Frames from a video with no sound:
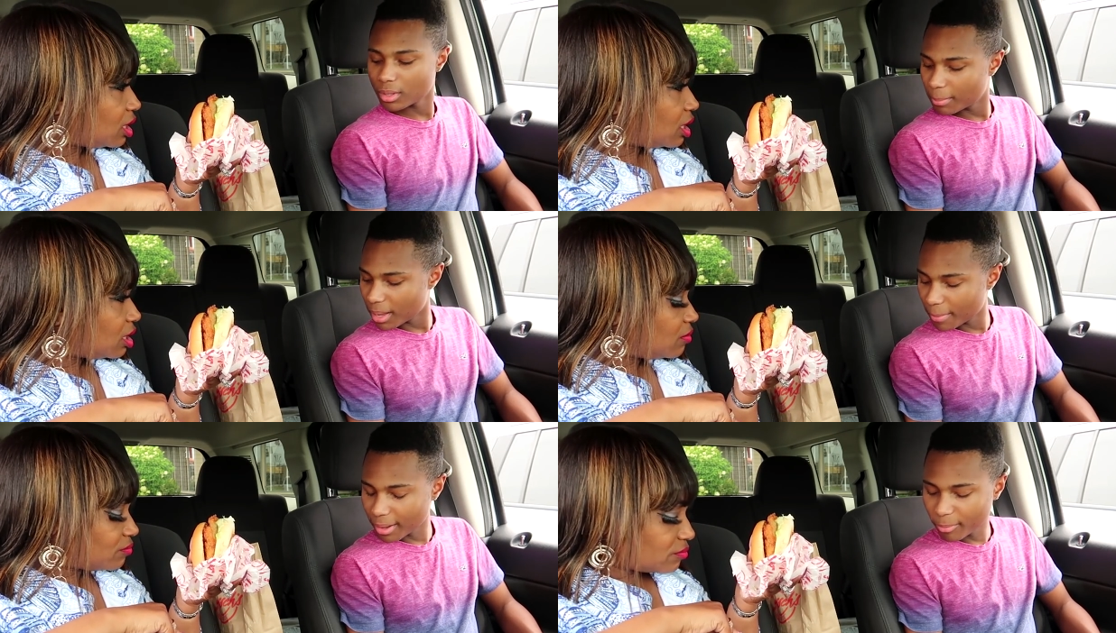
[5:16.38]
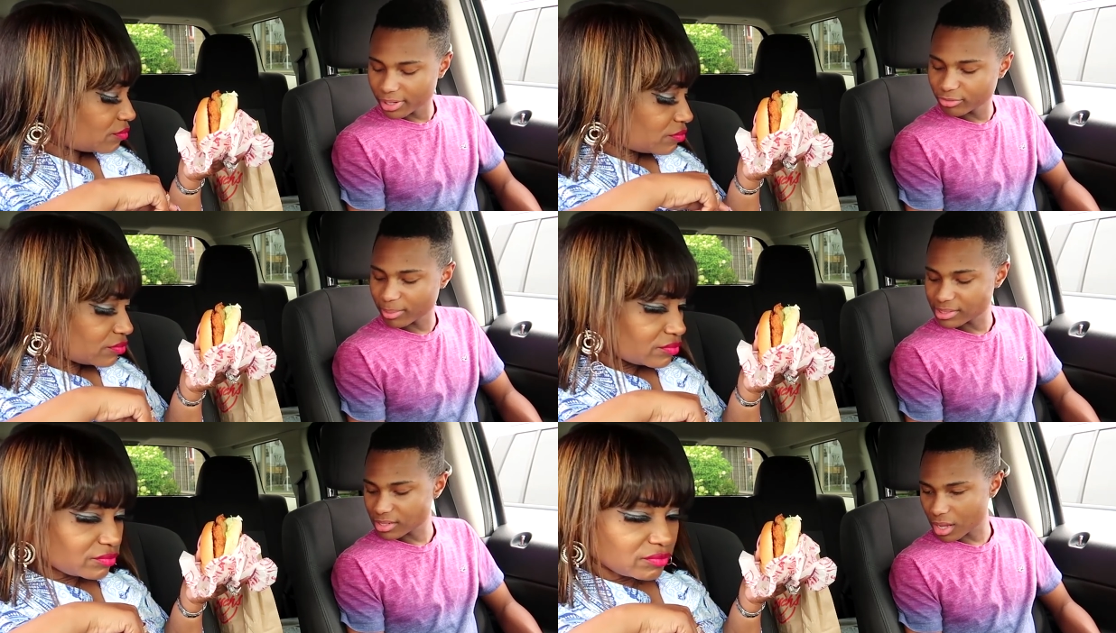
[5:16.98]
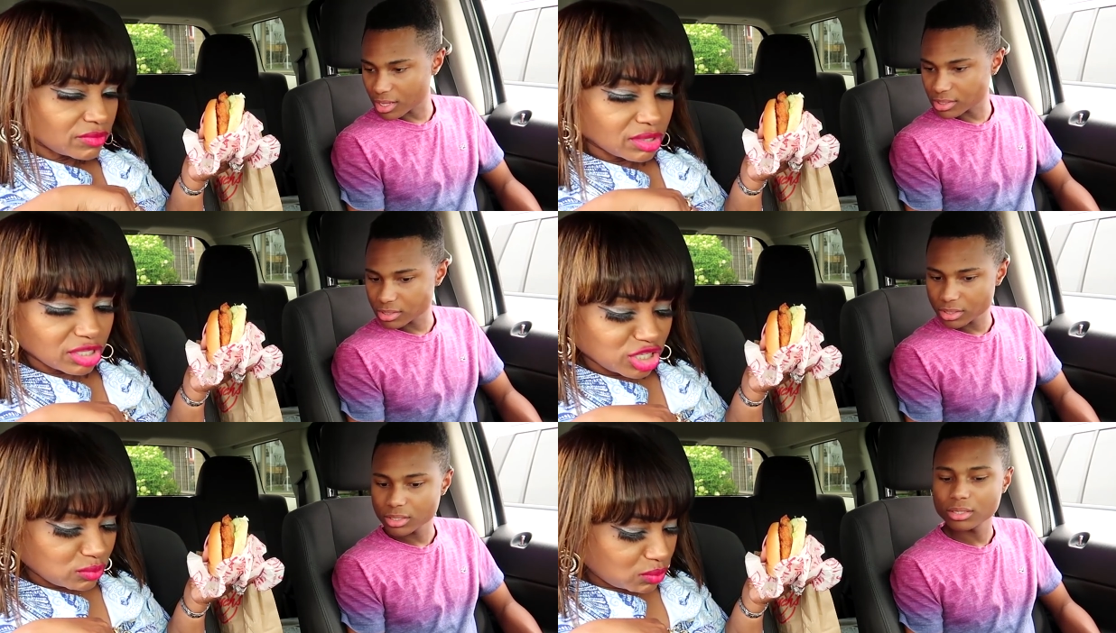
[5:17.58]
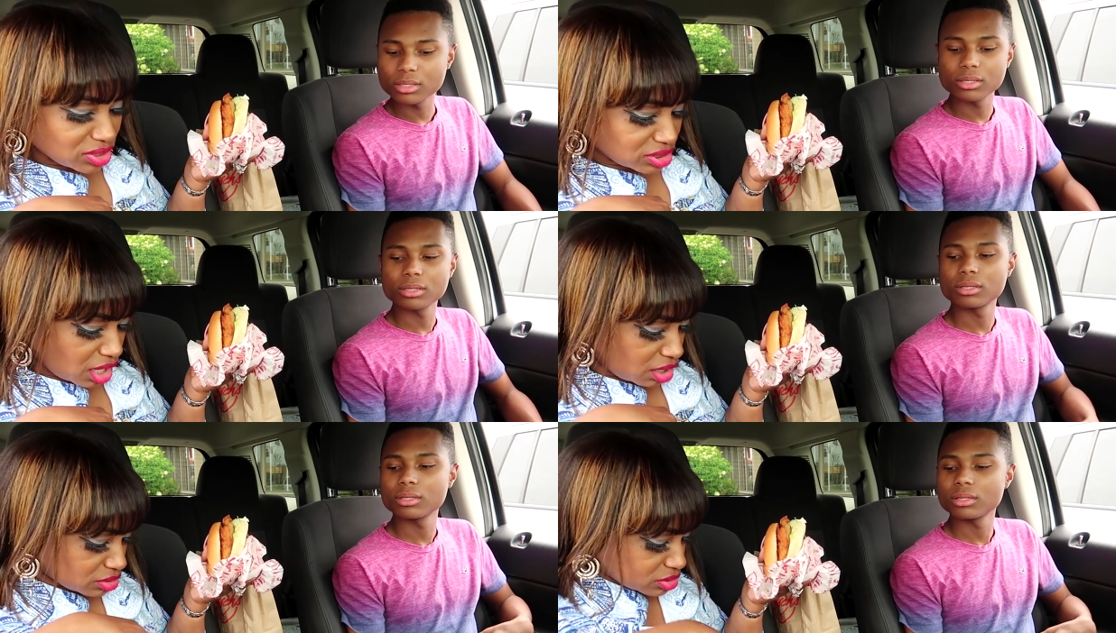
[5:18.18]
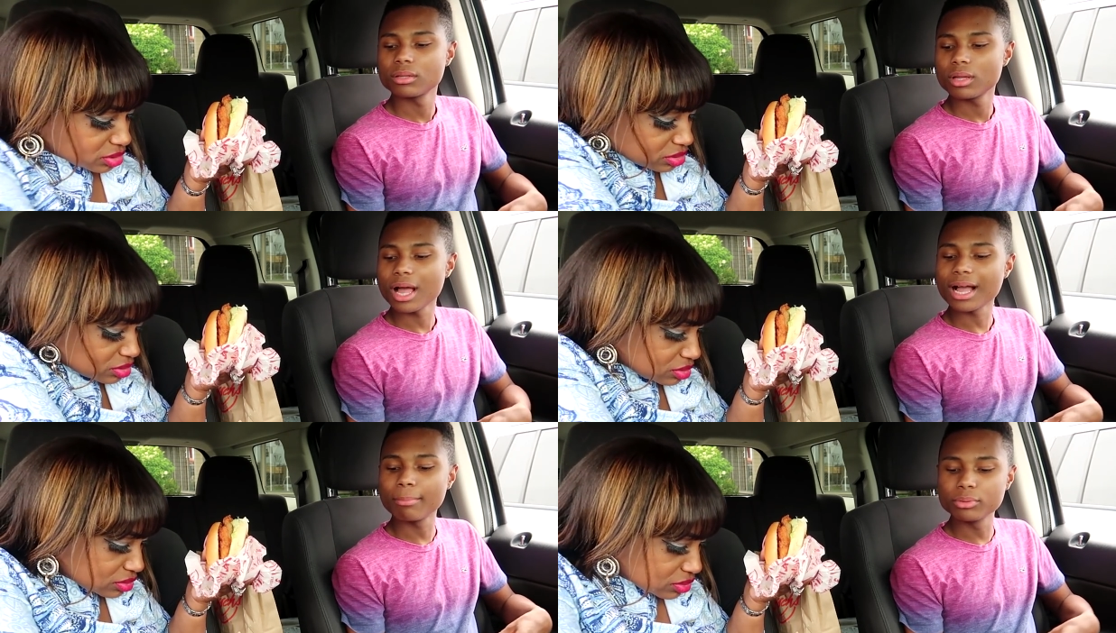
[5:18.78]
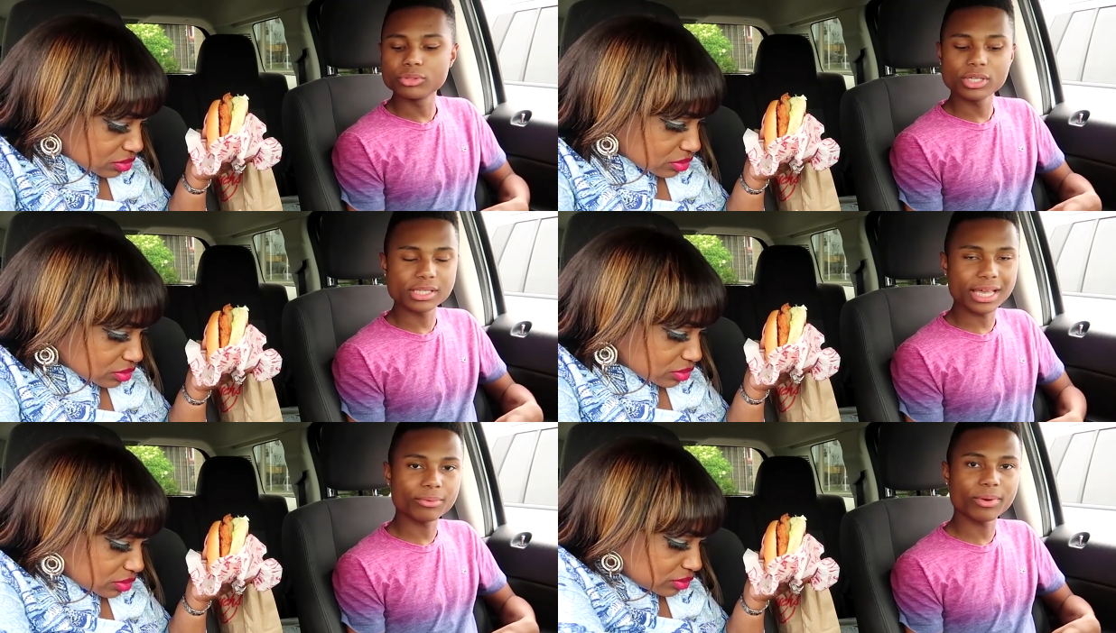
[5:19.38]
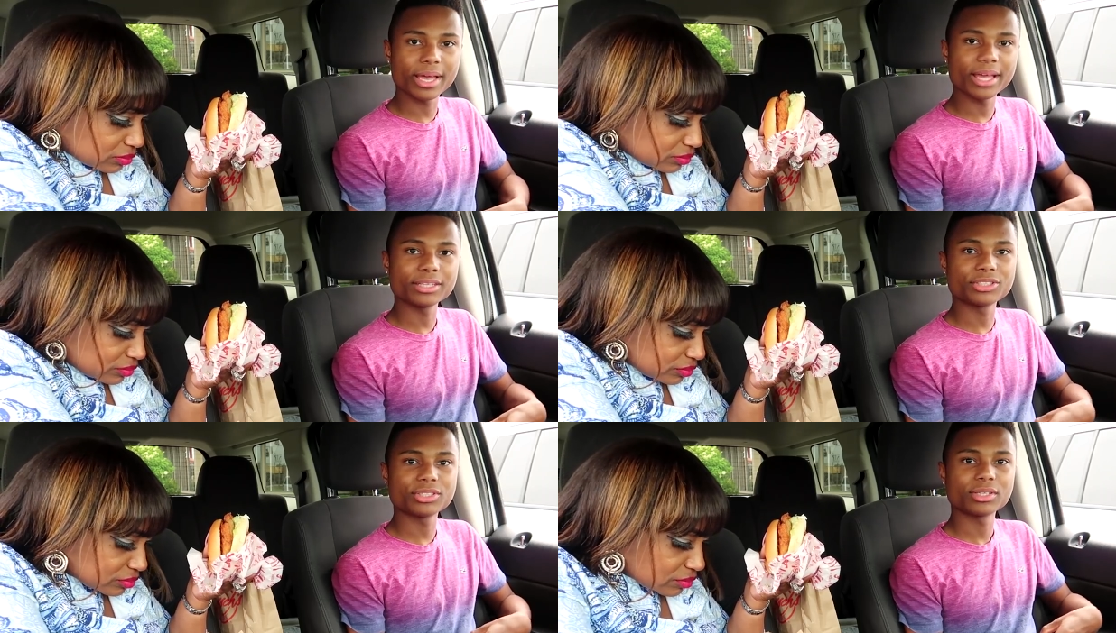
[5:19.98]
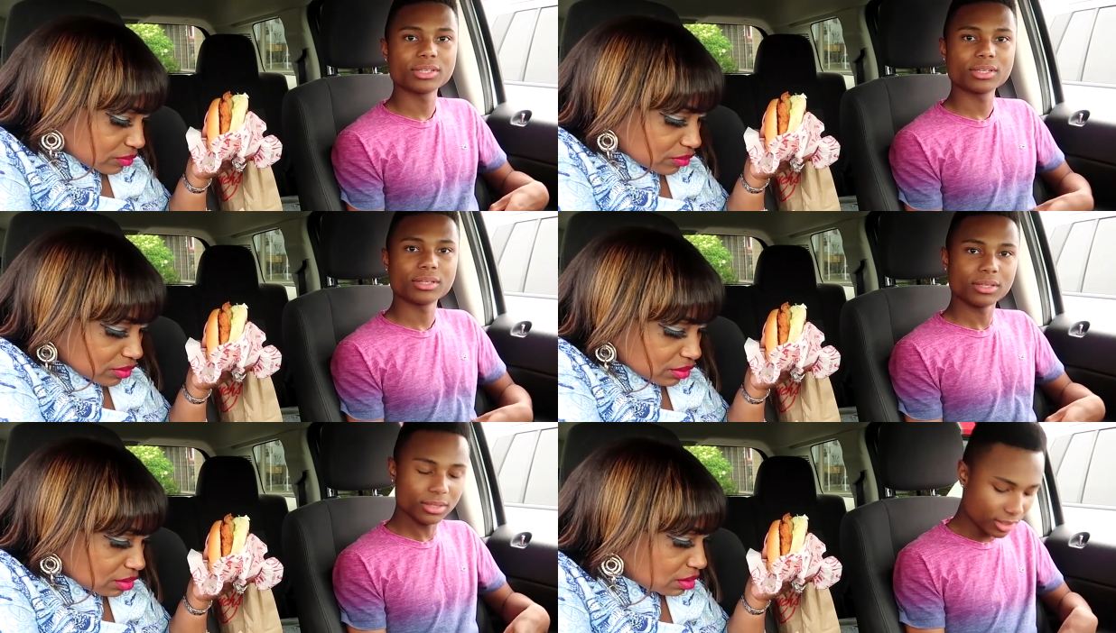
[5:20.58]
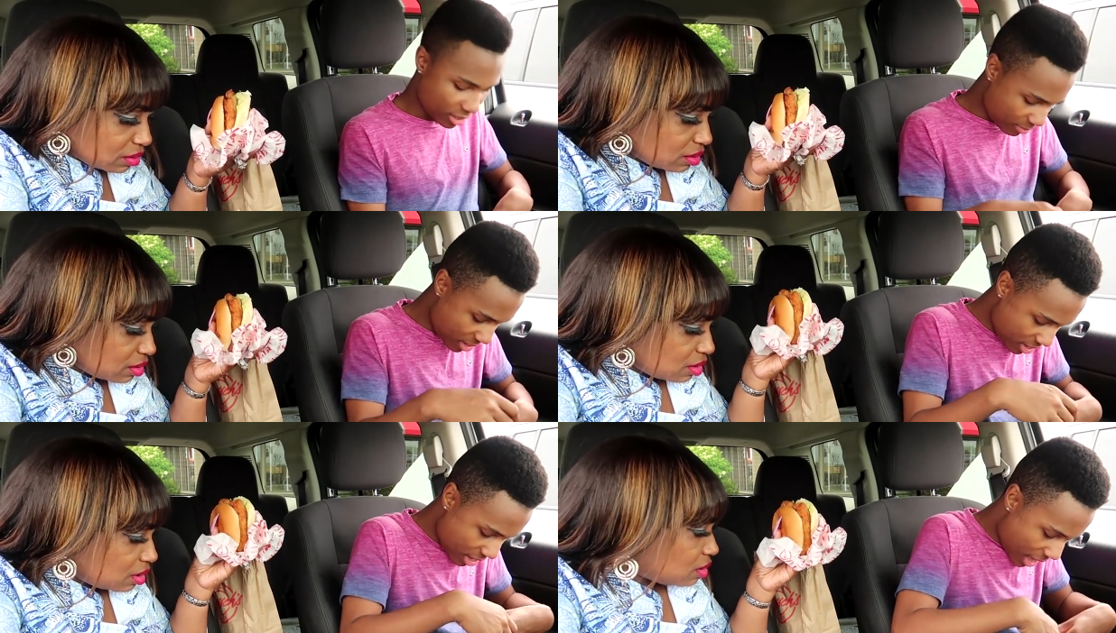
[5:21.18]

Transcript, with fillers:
Speaker 1: Mom, I'm waiting for my sauce. What sauce? I got blue cheese and ranch. Look at me.